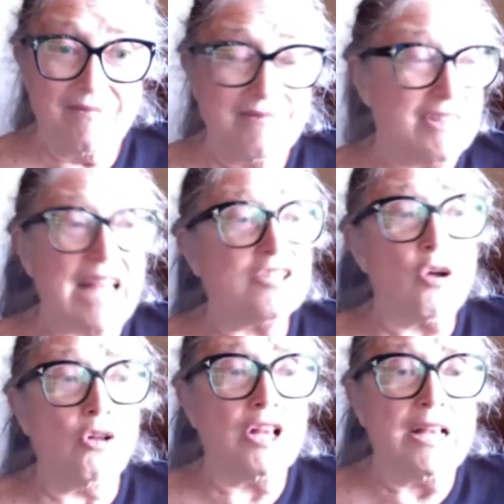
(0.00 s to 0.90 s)
That's
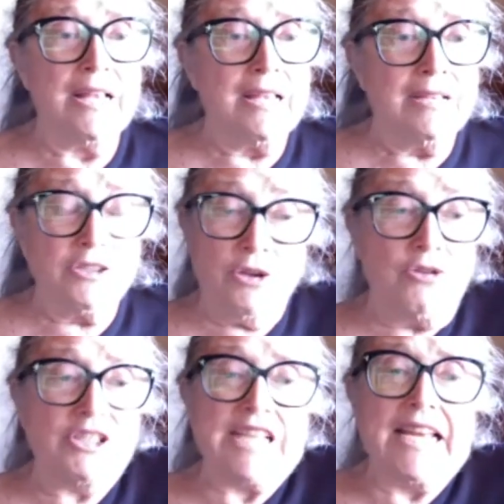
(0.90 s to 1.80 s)
all. So you
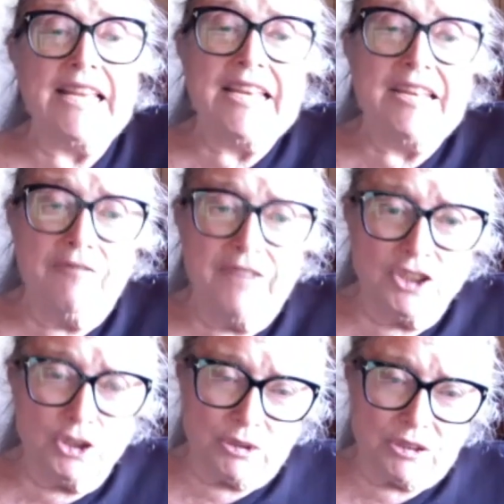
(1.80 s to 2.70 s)
just get an
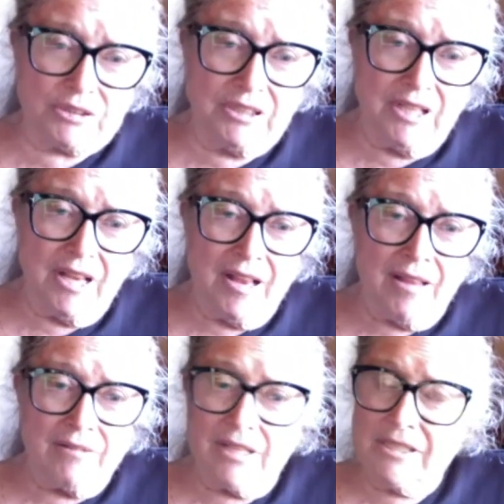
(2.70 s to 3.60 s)
individual,
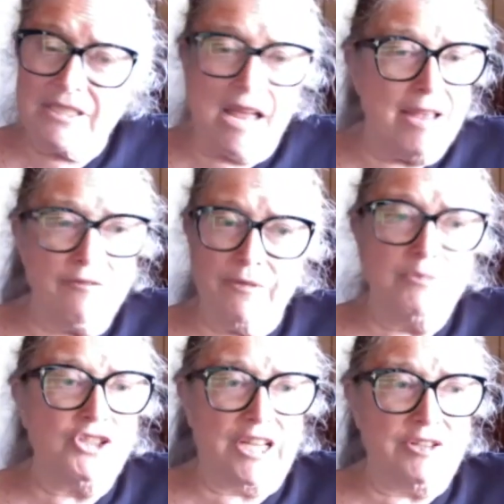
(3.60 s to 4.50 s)
aside from
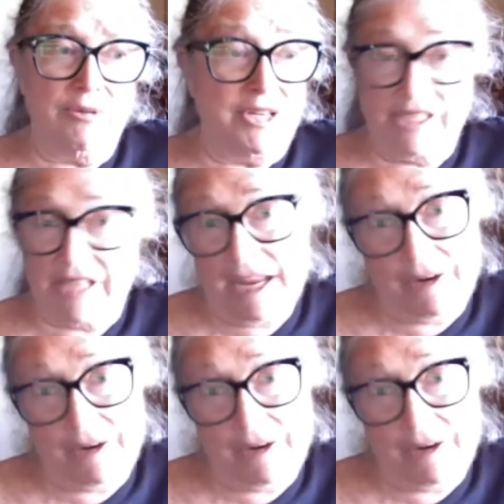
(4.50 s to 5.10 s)
gender and aside